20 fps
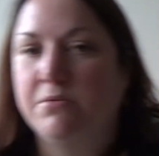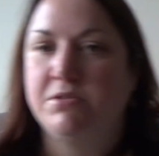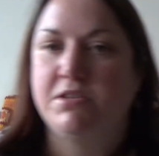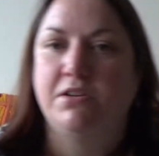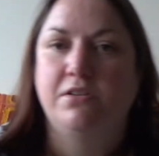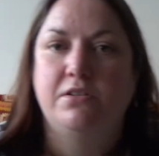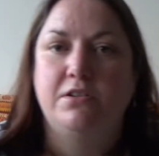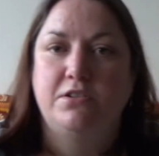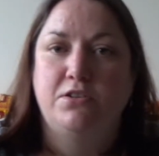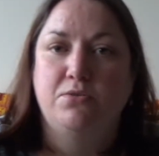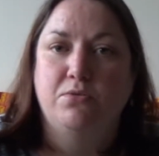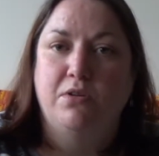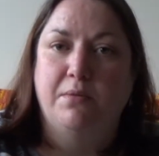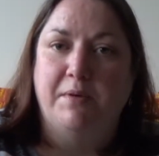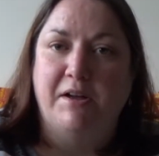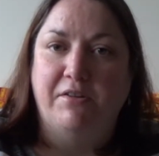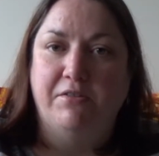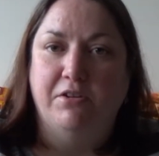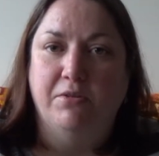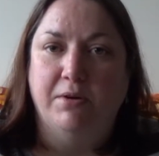wasn't going to talk
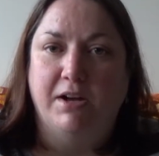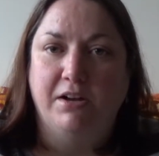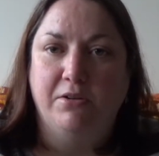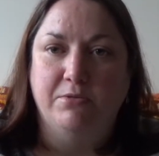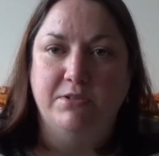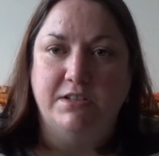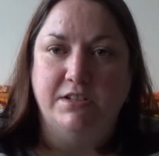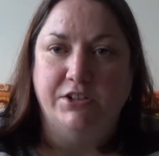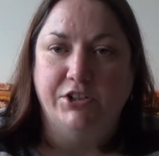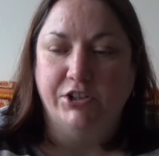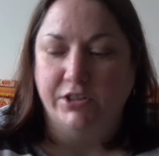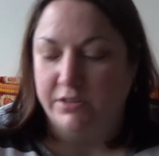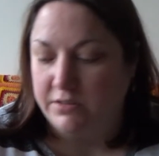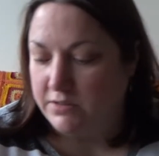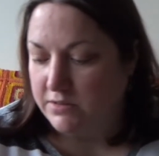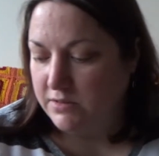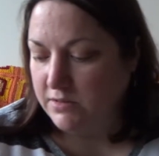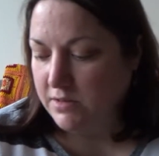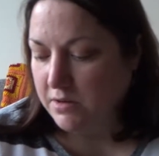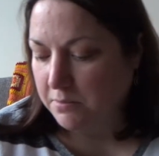about new
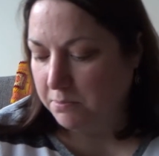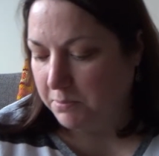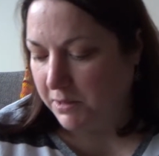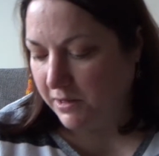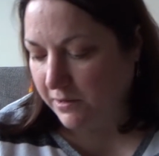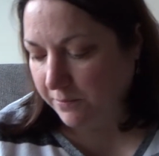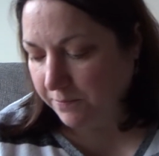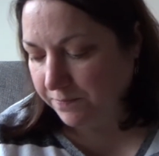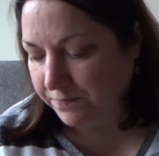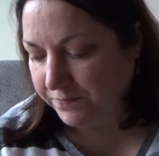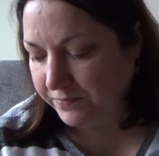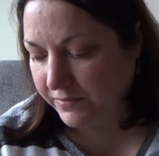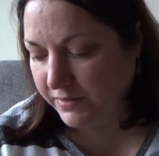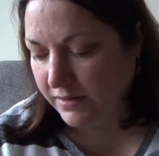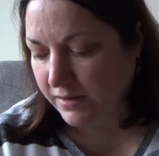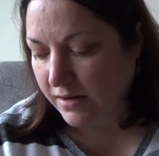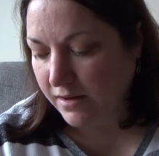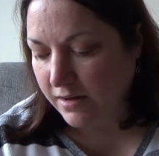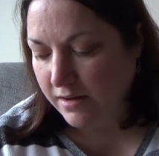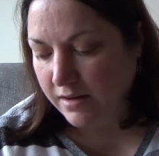acquisitions, but
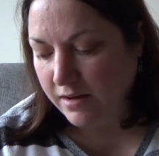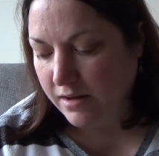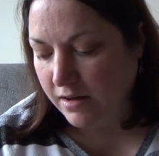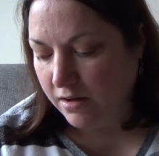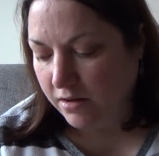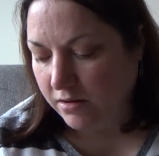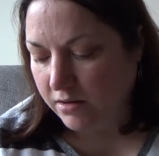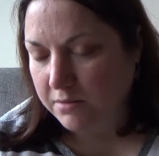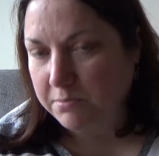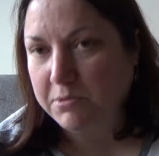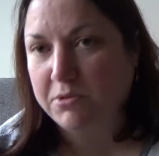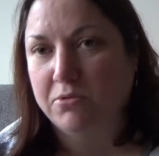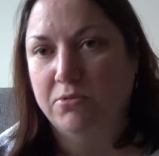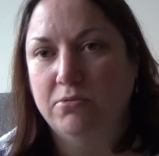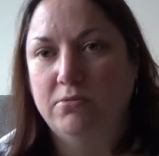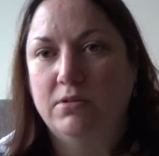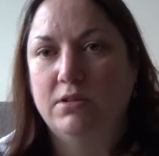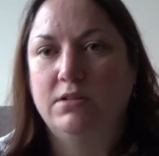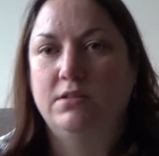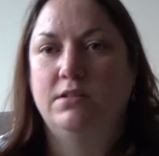I
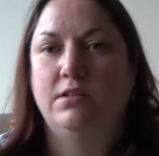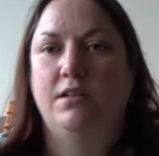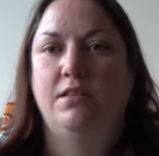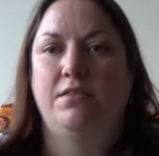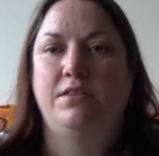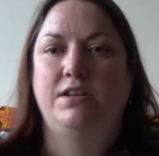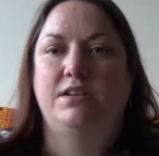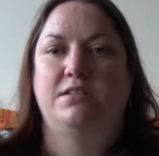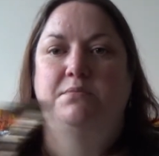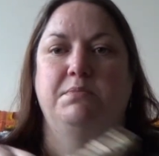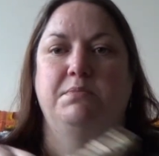bought this